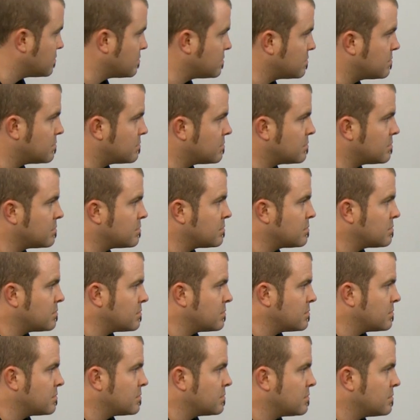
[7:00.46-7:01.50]

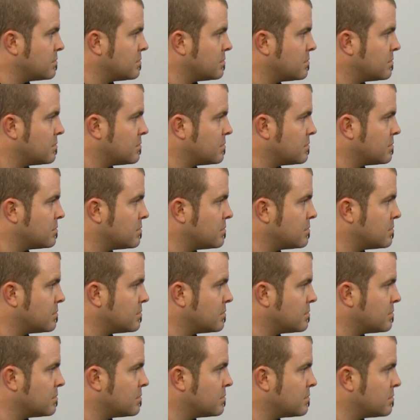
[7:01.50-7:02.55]

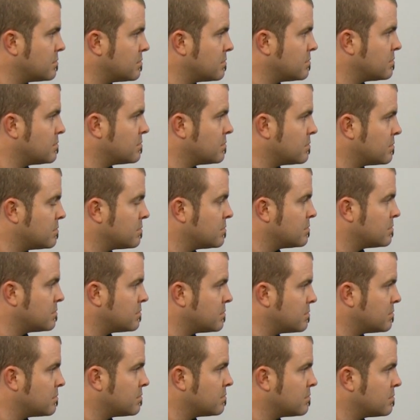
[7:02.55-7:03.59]

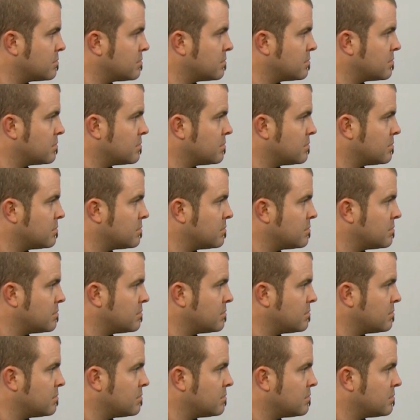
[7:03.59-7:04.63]

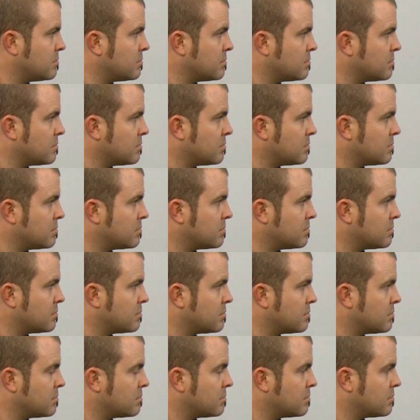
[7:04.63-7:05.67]

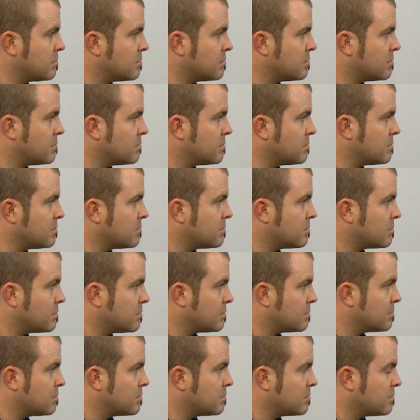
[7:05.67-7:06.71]

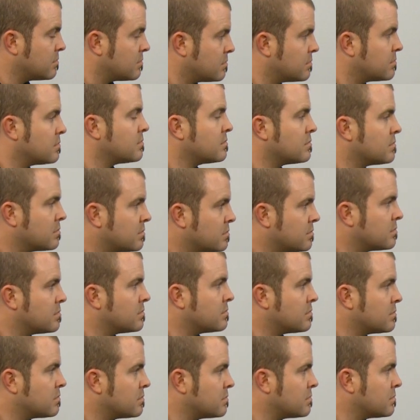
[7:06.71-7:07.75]

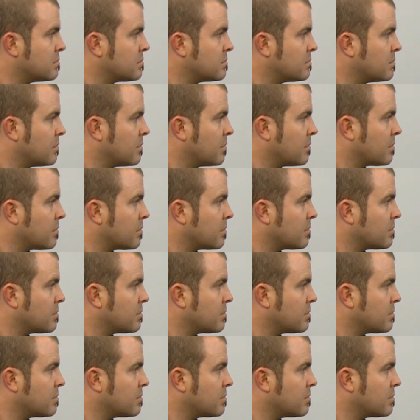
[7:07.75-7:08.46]
No words are spoken by the person on screen.